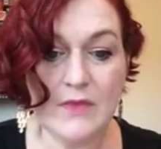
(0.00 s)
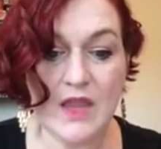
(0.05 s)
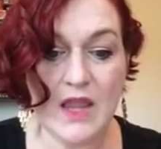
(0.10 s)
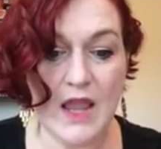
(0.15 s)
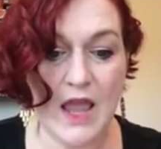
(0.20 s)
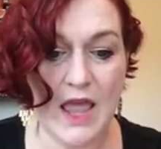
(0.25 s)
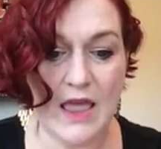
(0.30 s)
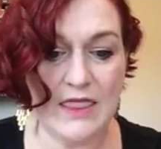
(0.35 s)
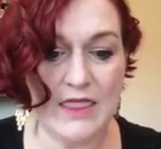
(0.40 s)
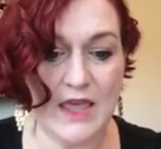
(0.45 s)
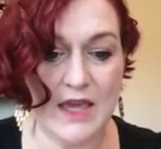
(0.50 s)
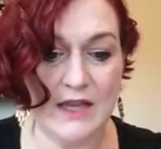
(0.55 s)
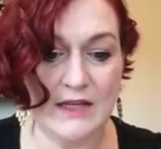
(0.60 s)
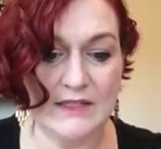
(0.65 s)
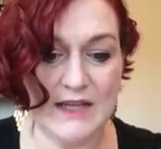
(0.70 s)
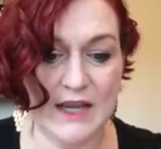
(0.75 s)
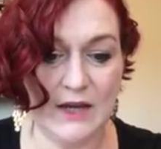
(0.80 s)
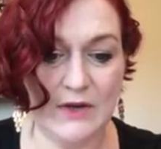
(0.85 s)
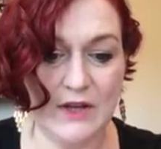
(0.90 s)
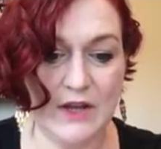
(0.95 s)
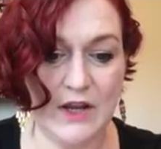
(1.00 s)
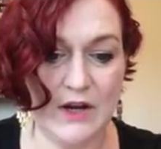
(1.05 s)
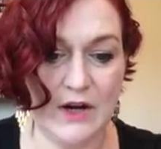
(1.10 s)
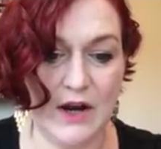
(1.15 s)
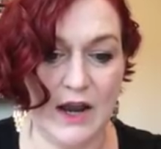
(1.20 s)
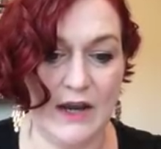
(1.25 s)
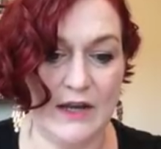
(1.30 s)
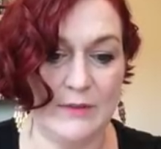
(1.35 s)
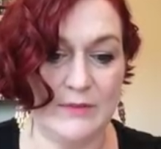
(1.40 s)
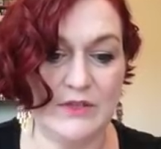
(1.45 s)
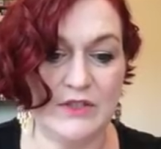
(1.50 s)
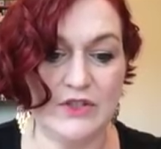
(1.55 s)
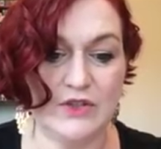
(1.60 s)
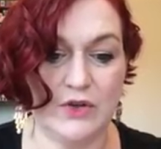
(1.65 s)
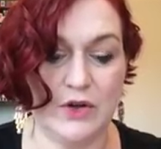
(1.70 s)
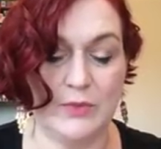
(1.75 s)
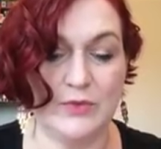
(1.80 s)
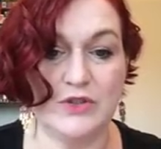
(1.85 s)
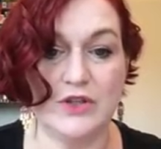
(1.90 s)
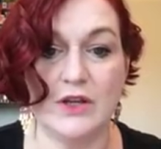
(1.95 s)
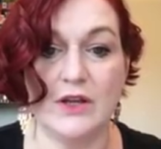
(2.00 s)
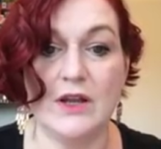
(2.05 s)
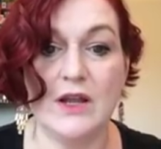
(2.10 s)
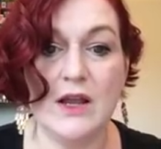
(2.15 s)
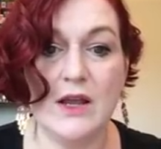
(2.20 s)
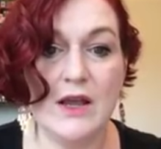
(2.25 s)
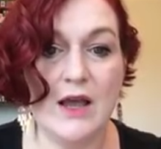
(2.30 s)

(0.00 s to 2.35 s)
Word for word: And then down here, item description.